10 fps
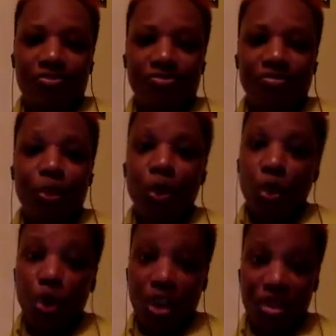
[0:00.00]
Don't go
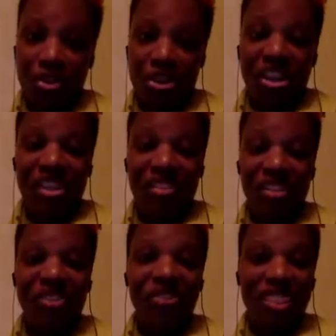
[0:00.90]
anywhere. They leave your
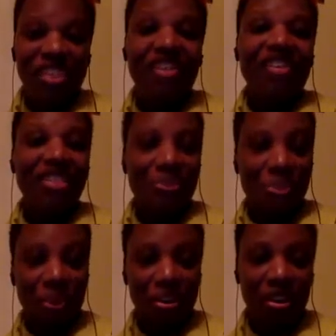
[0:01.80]
house and then go on to
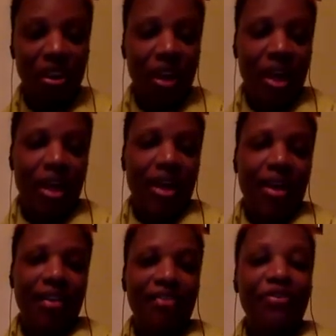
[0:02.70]
work. And
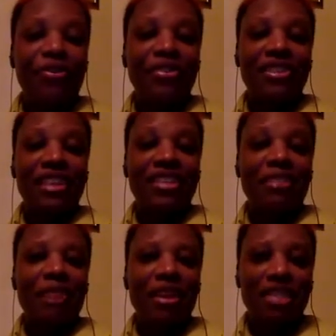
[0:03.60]
of course, as a
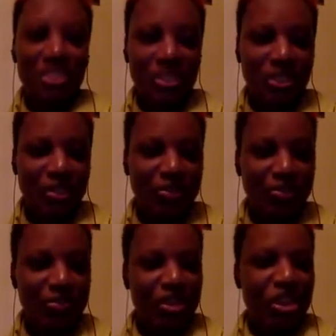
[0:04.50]
back turn,
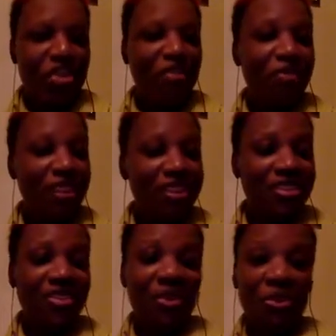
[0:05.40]
your friends
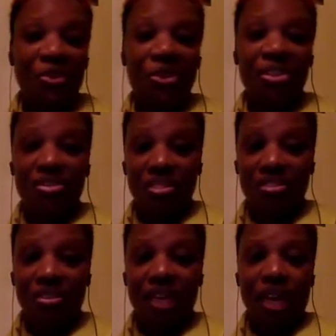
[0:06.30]
know going to river,
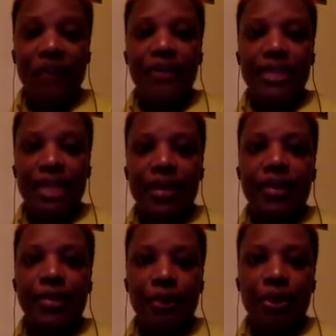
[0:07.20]
and you decide that you're
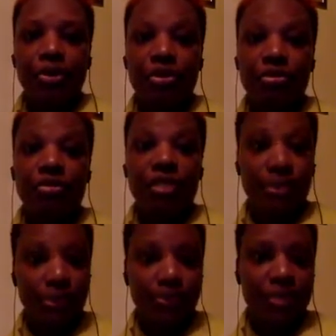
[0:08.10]
going to go to the river
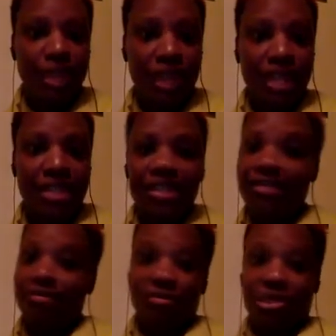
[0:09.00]
too because
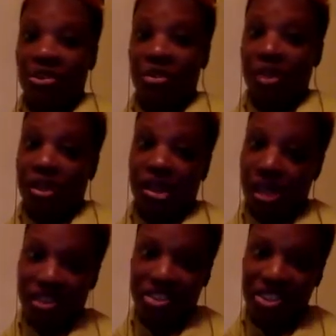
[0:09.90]
your grandma not here
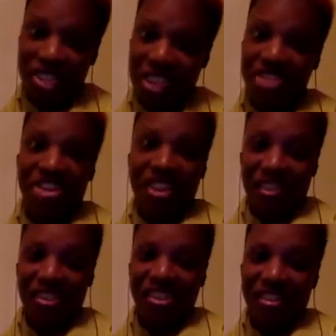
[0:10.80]
to see that you're not,
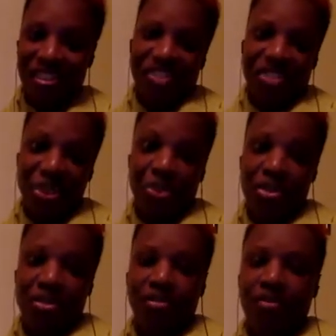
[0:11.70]
you're going to the
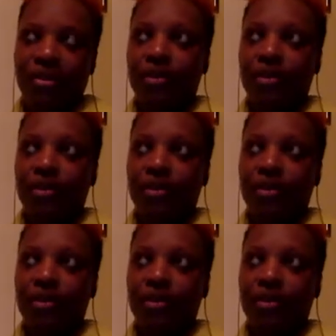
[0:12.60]
river.